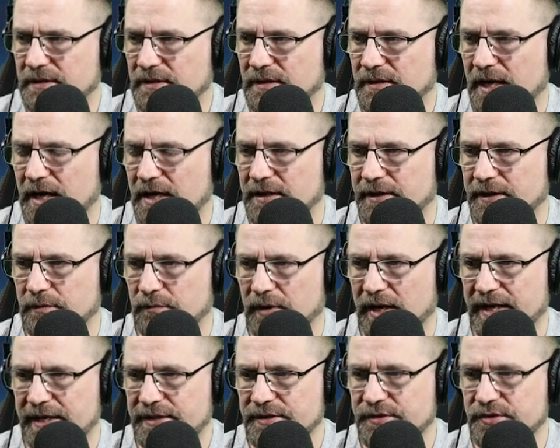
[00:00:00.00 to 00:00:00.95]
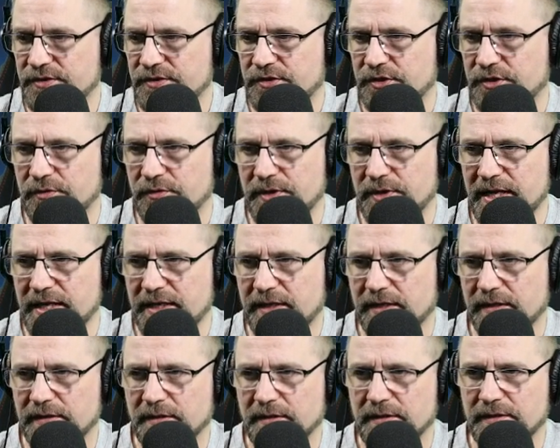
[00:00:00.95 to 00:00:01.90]
Howling Rage is the
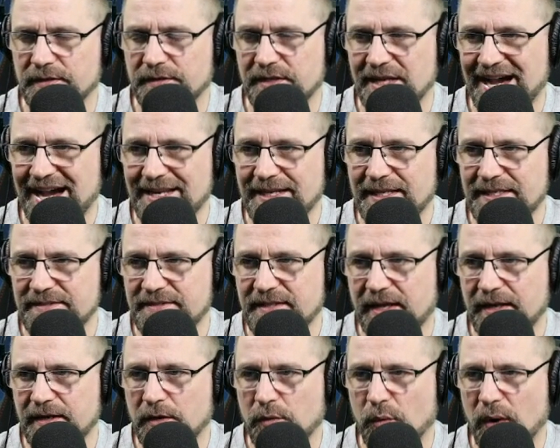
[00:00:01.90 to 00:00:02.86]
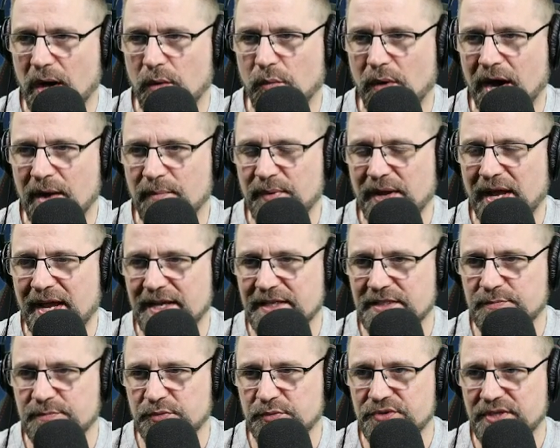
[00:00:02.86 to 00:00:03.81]
unique, not a Zeta. While Wampa
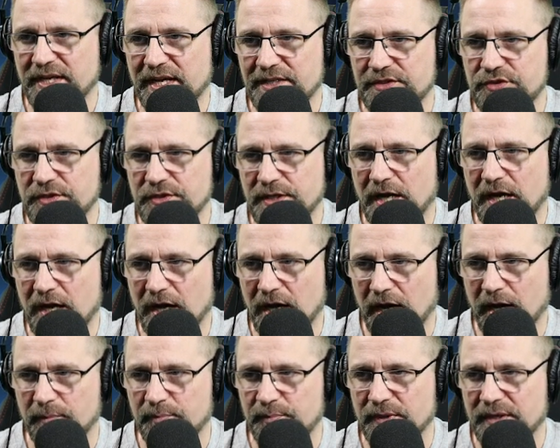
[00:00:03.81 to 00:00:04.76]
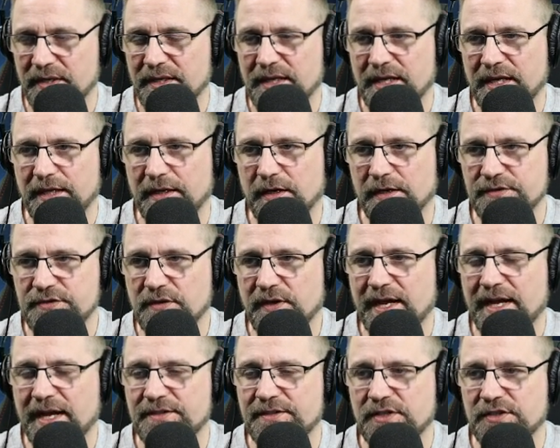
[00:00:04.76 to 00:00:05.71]
has protection up, it also
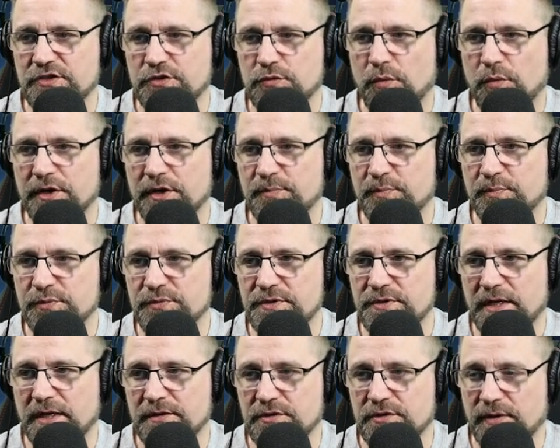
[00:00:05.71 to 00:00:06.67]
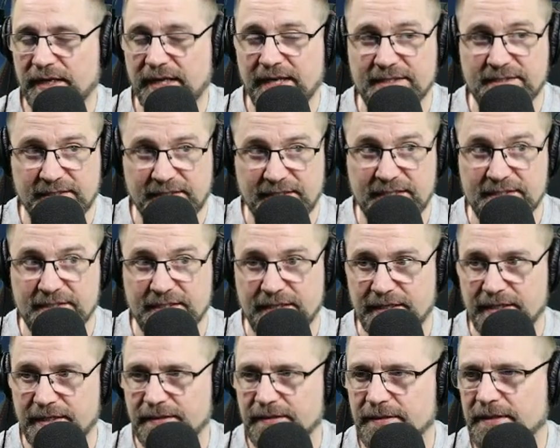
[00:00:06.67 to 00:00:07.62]
has a 20%, so I guess it isn't
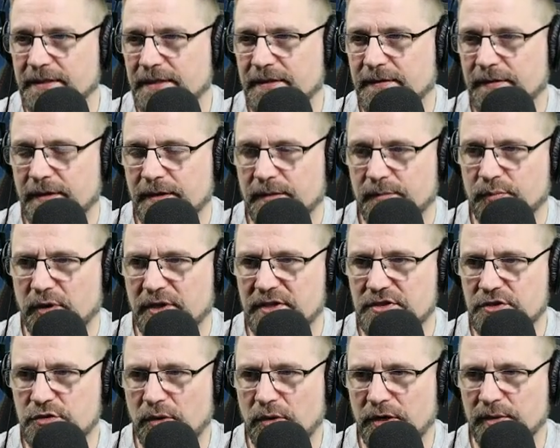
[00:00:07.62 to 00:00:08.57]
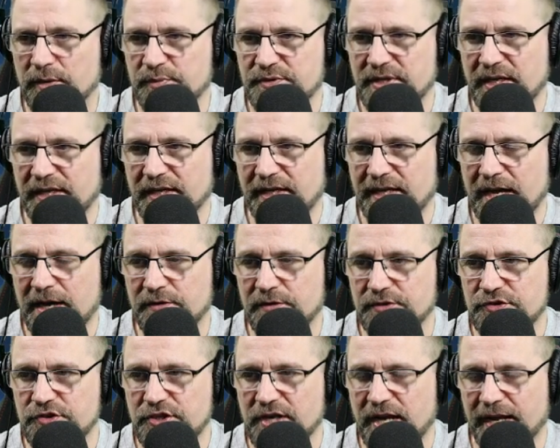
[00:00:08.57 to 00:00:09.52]
it. Plus 20%
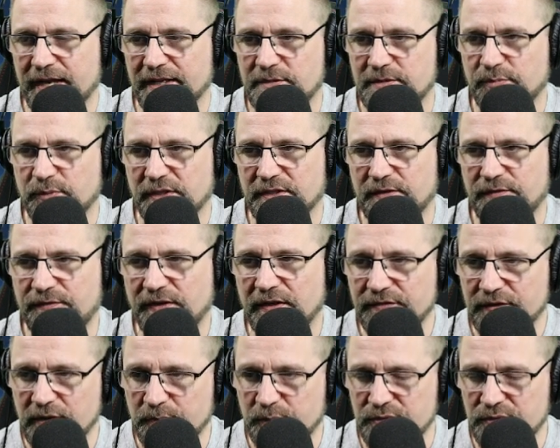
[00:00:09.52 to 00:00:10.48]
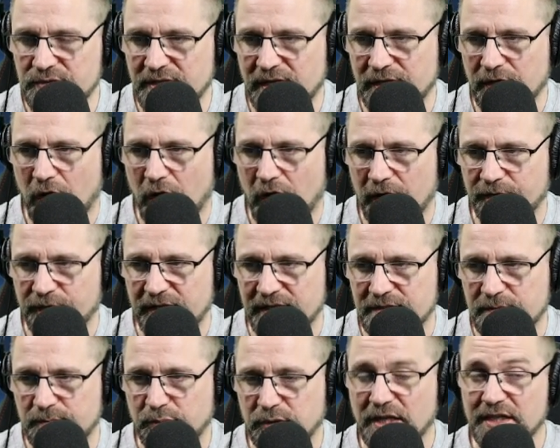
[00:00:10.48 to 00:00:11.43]
counter chance, plus 50%
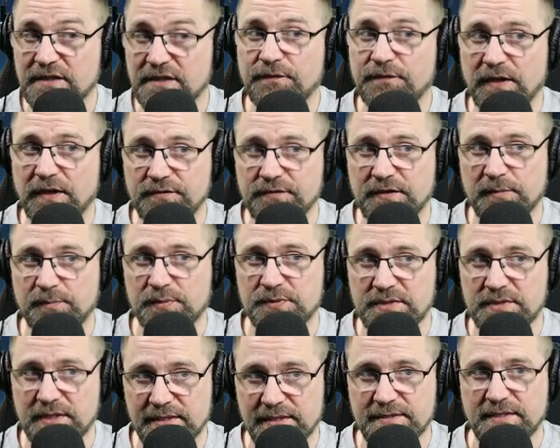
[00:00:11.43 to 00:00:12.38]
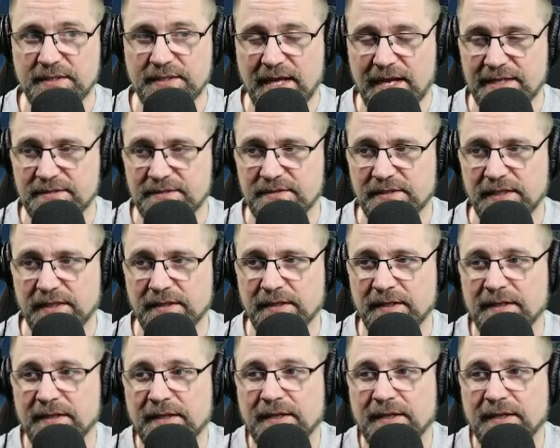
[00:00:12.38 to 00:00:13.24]
offense, plus 50% tenacity.